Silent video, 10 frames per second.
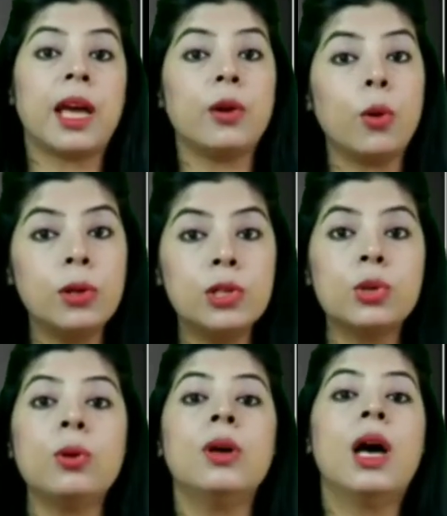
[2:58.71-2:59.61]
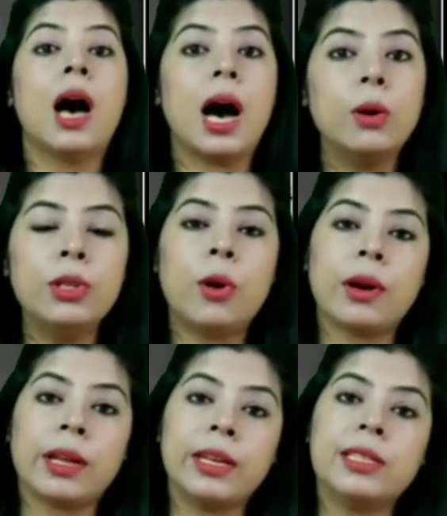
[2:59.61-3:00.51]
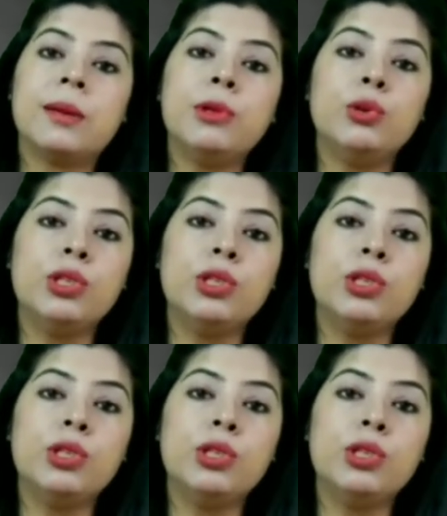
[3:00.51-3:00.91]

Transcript: and also how the organism